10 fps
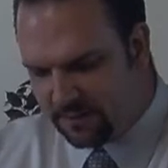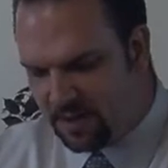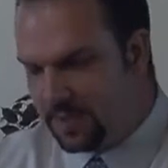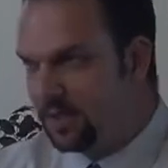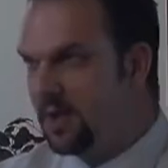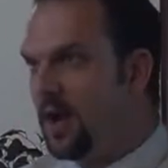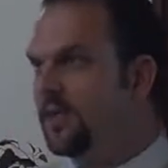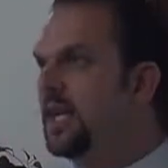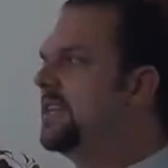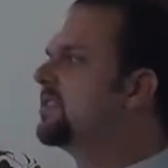of coming to God,
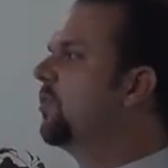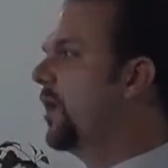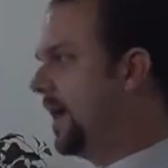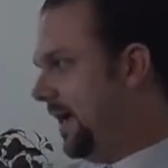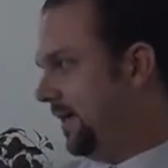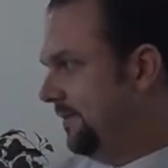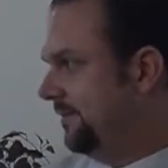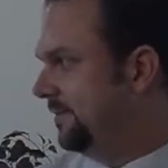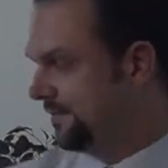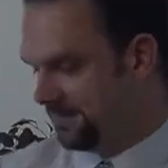then he's the way.
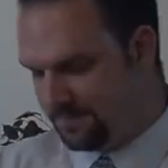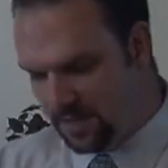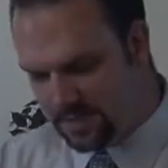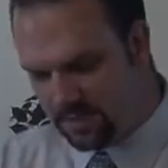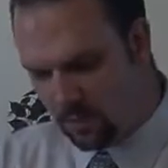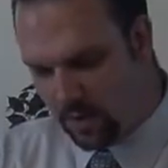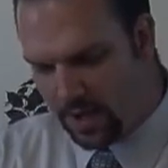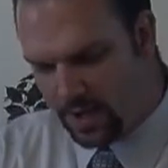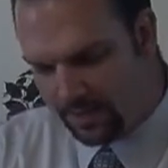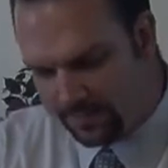He's the
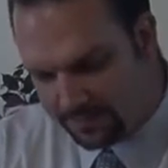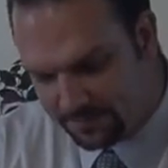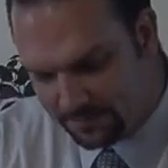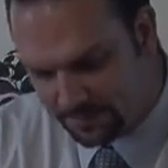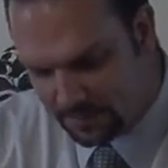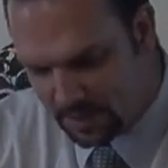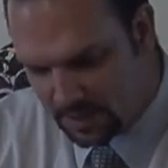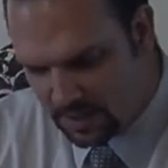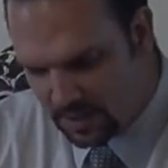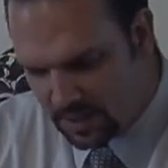way.
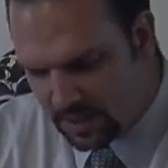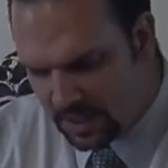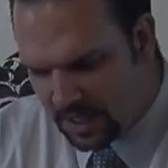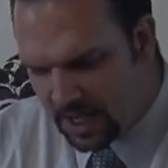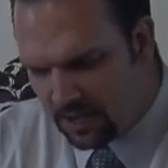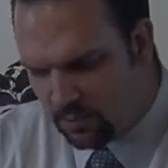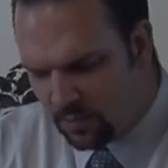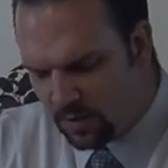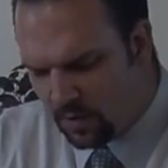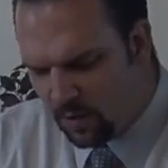
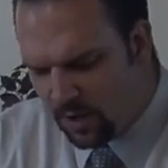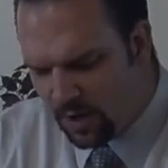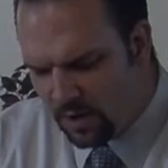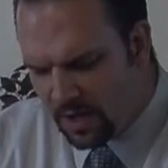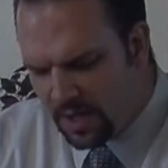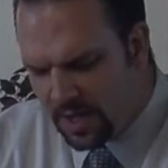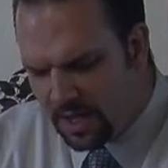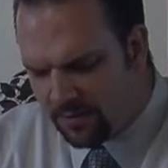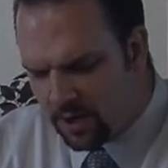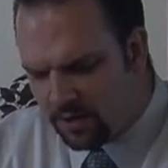And
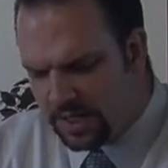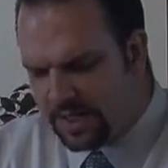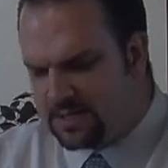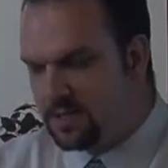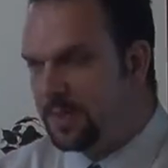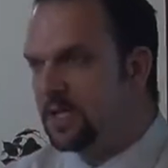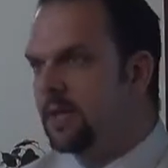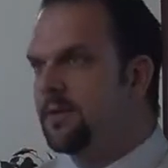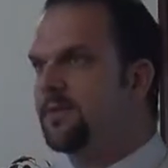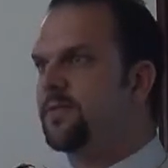if our need is to be
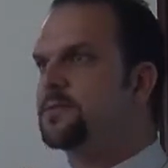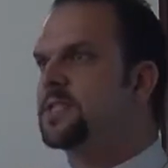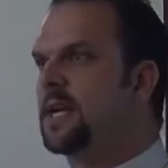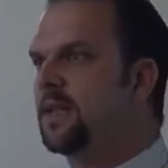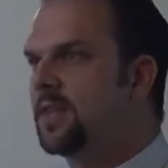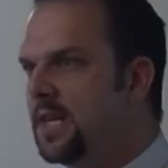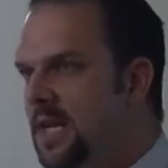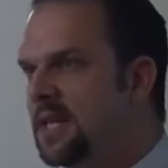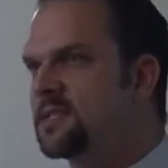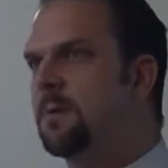delivered from sin, then
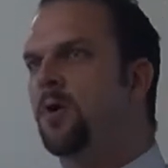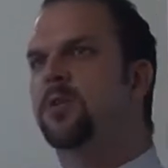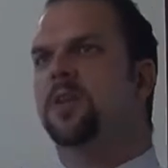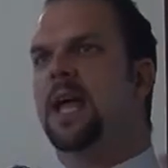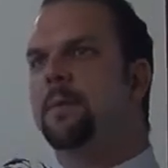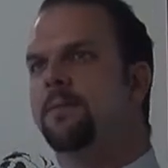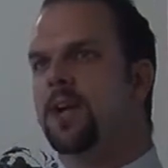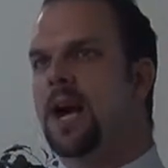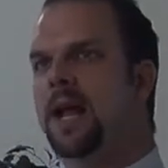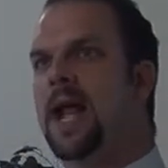he is both the Lamb of
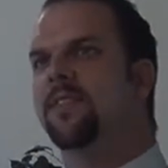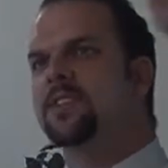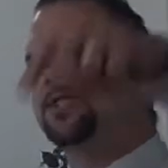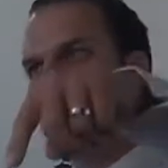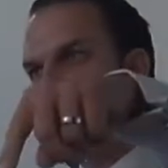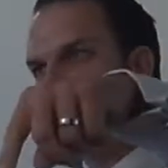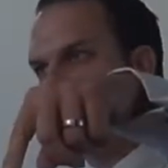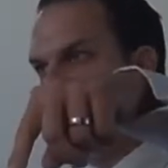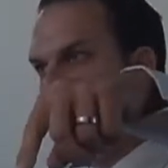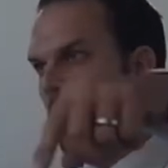God and the Savior
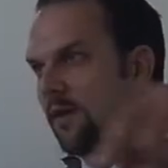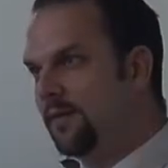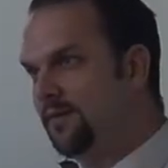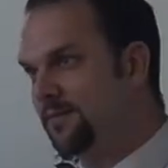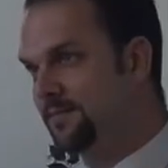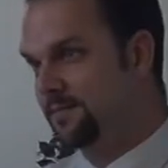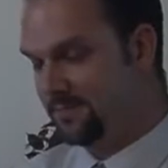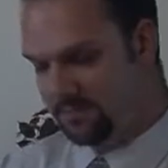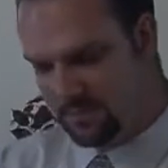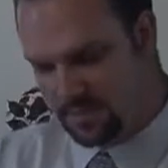of the world.
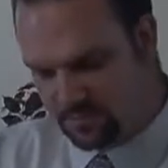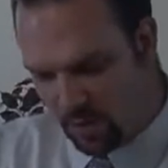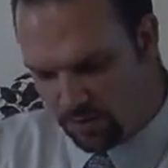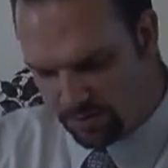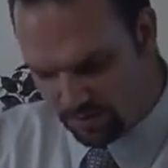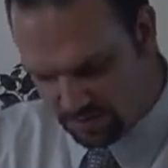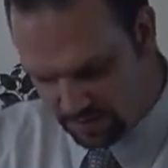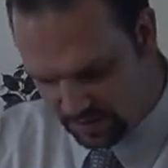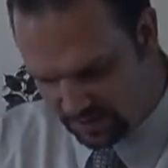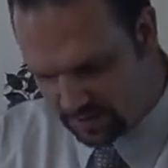It's both of those
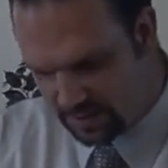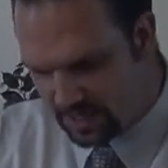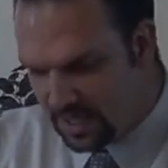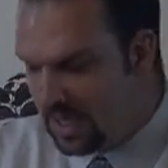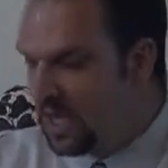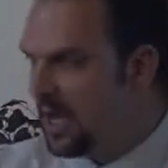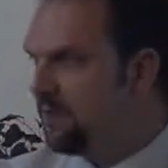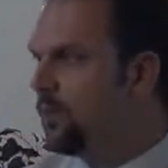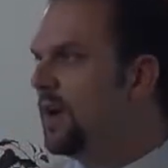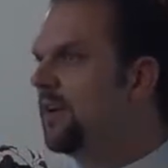things.
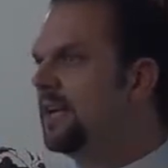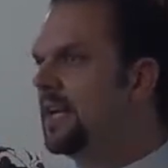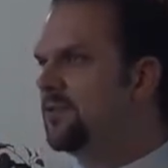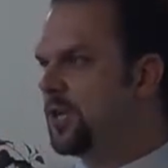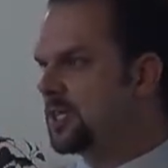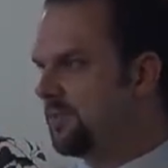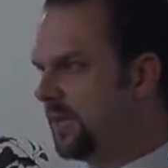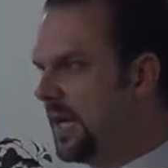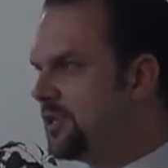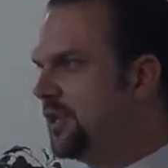If we are in need of
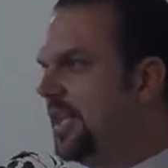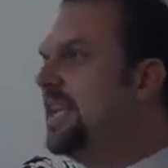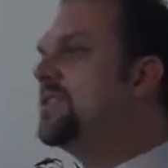justification, then